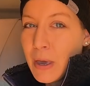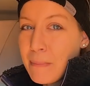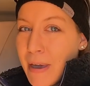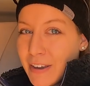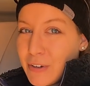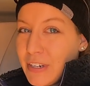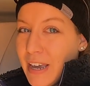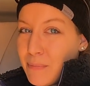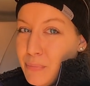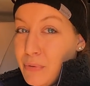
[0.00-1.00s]
that bag could
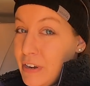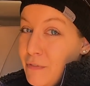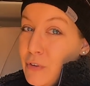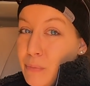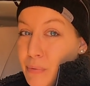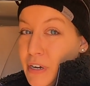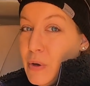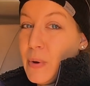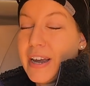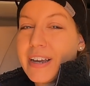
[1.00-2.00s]
get pretty full pretty
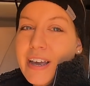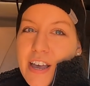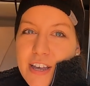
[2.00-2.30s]
quick.